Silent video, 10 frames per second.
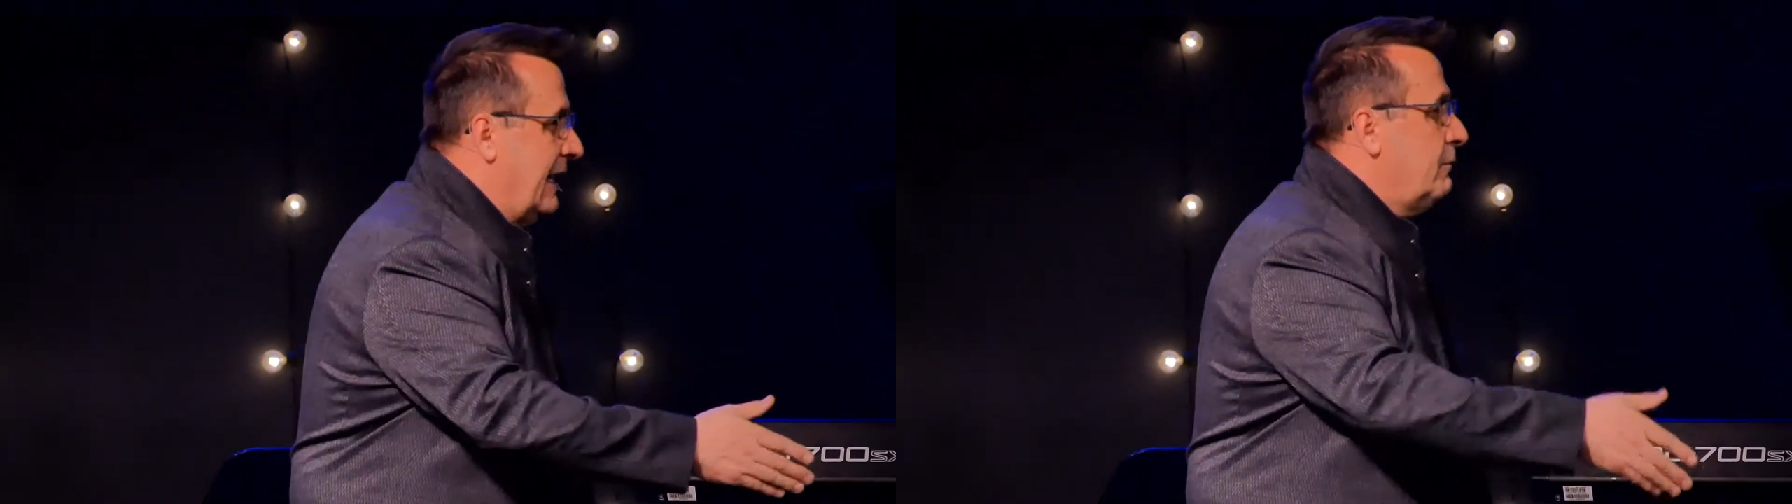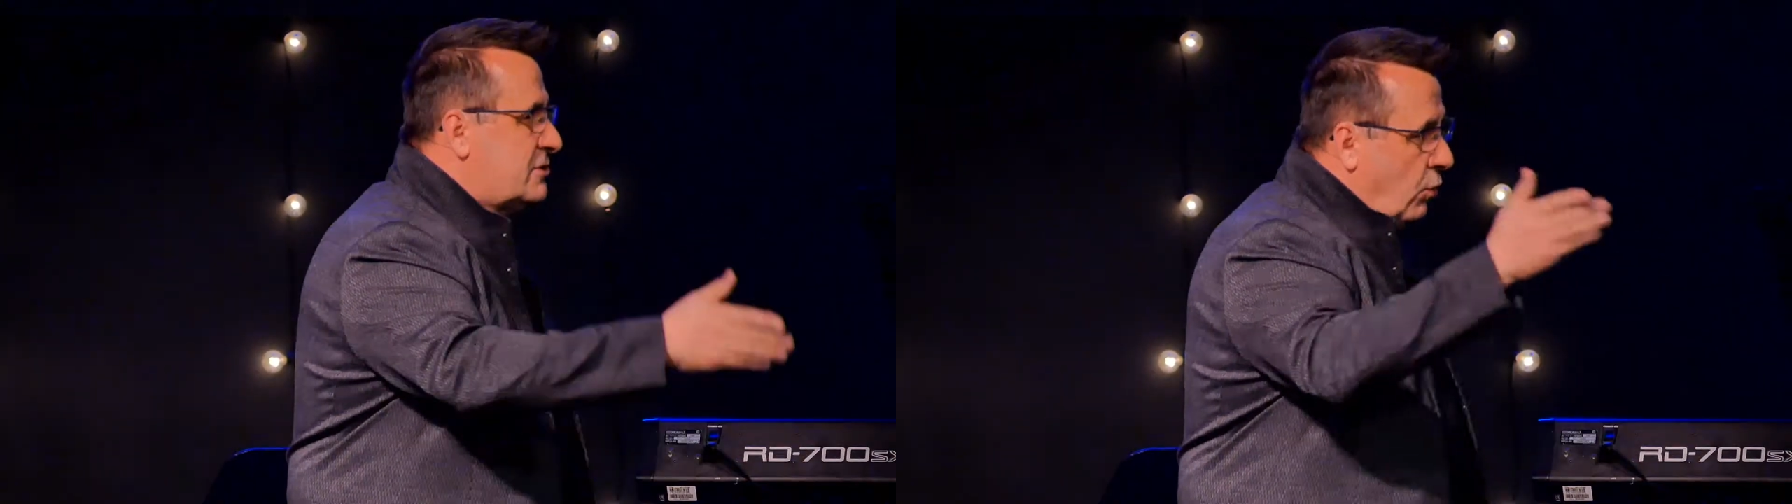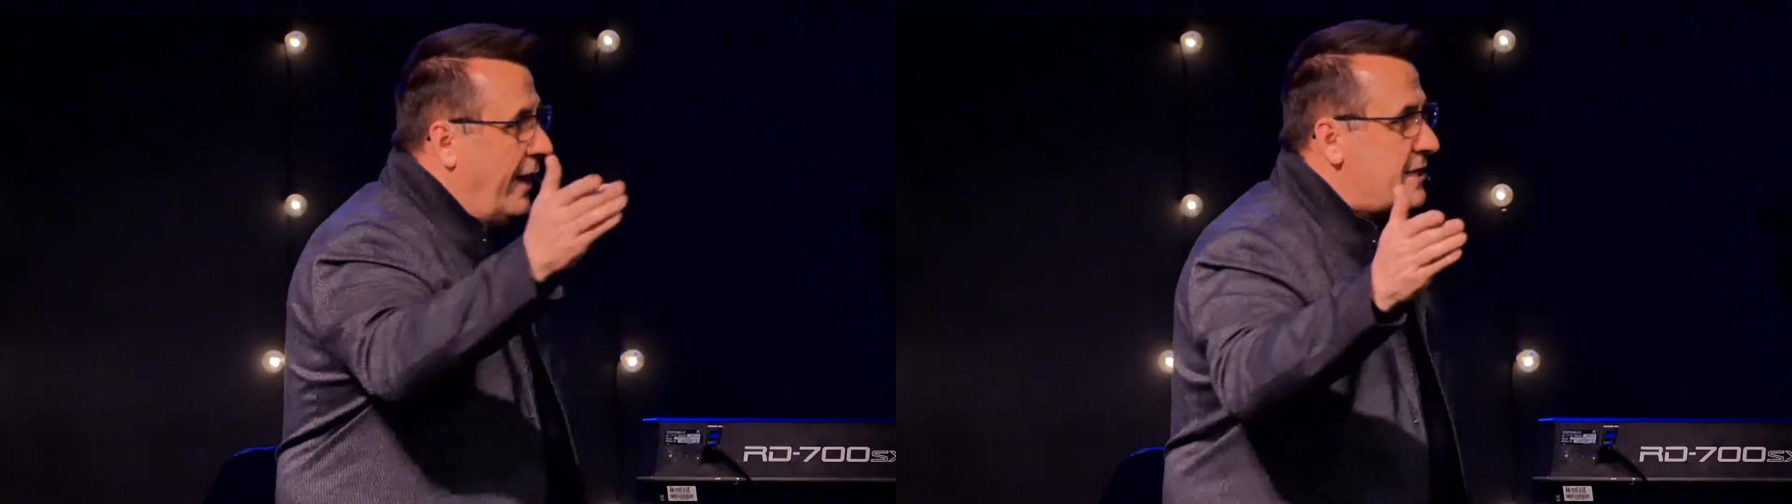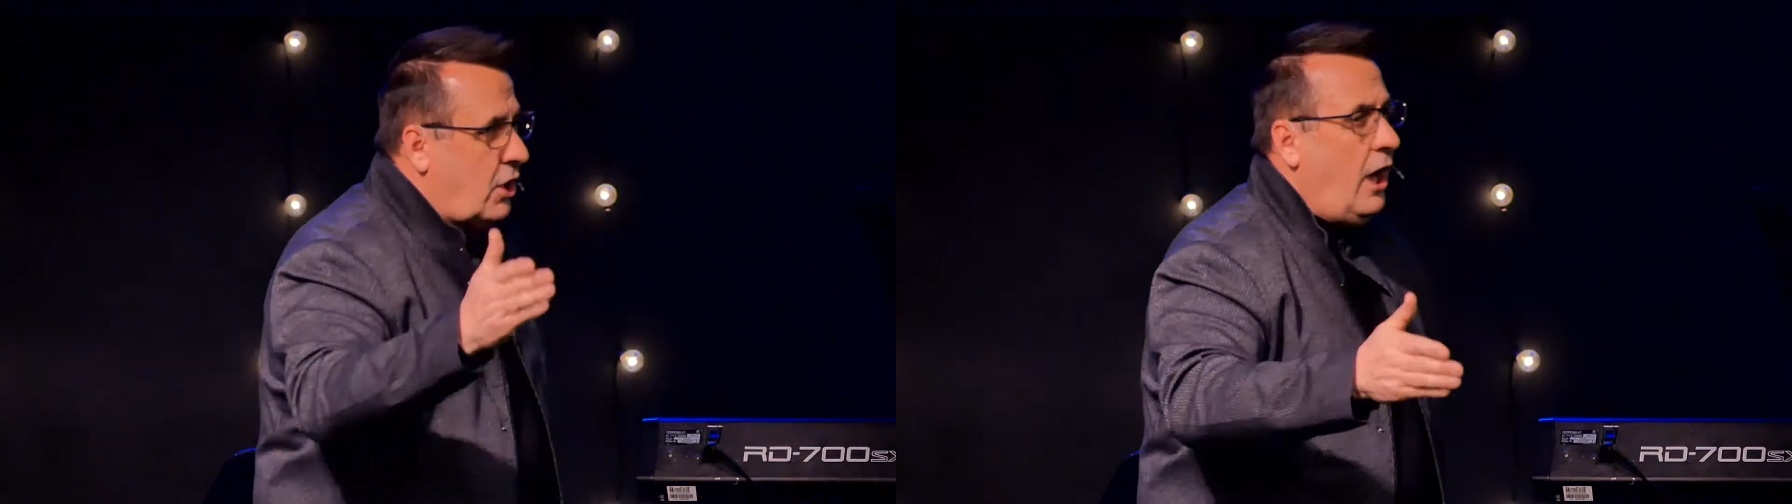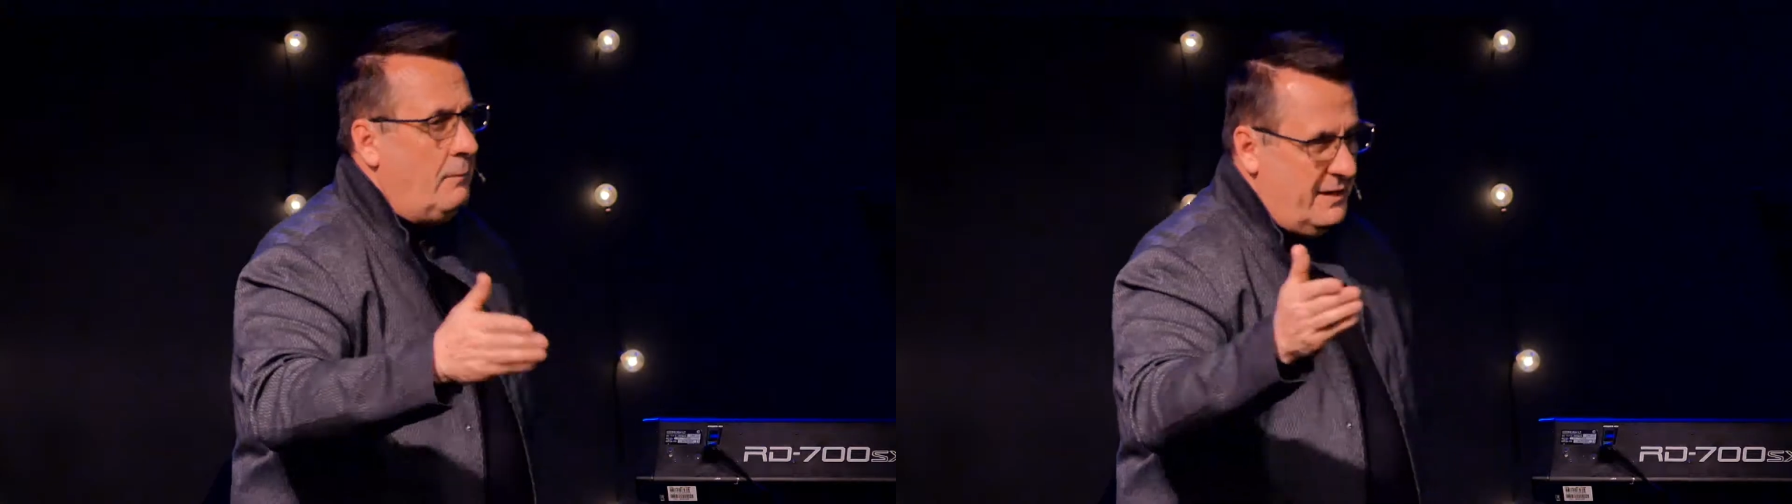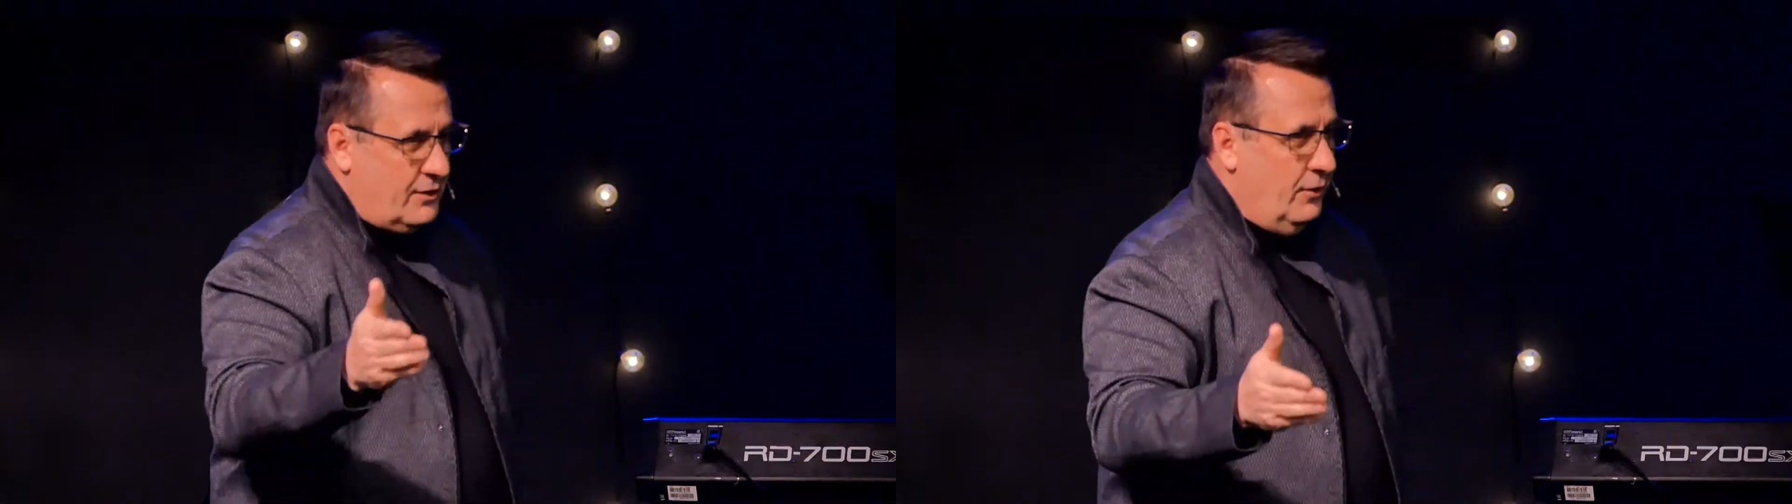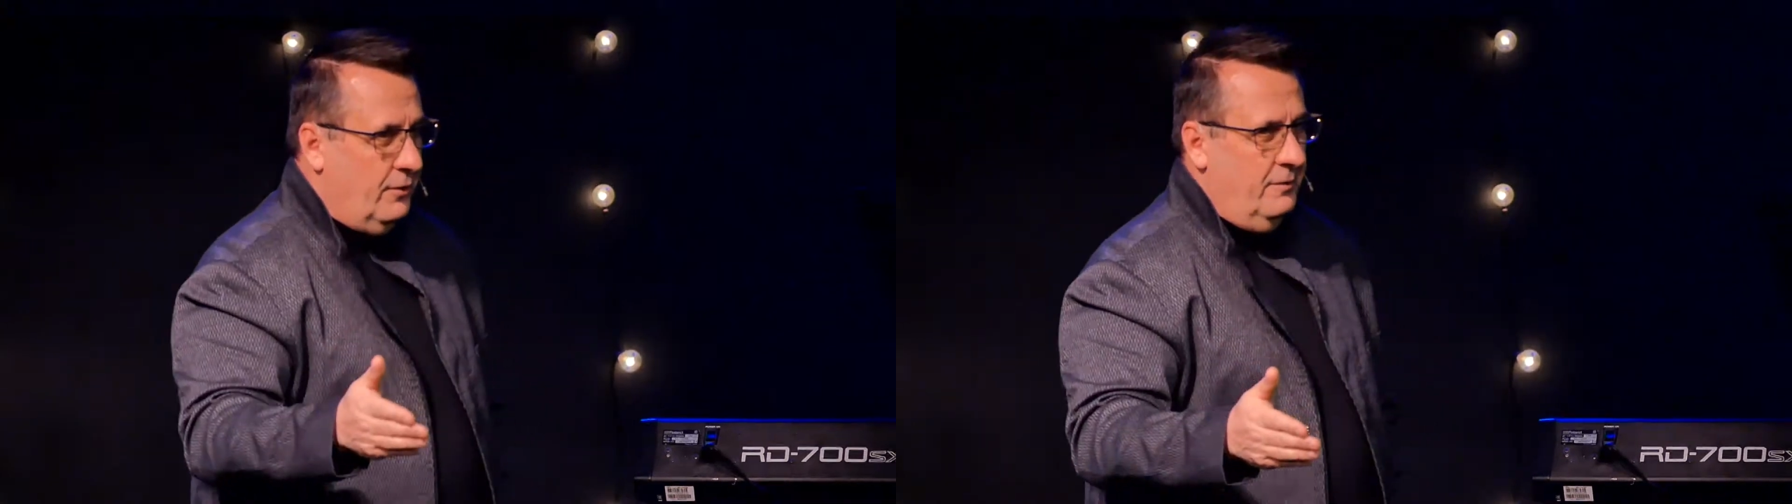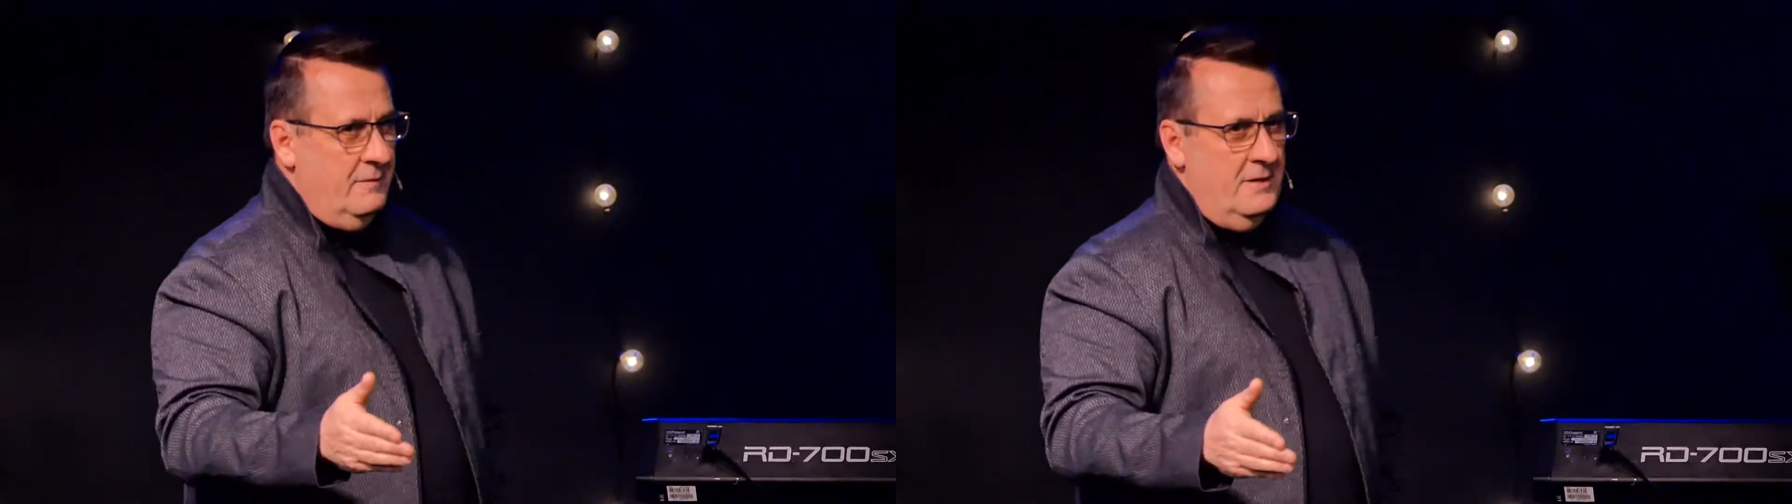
It was quite comical.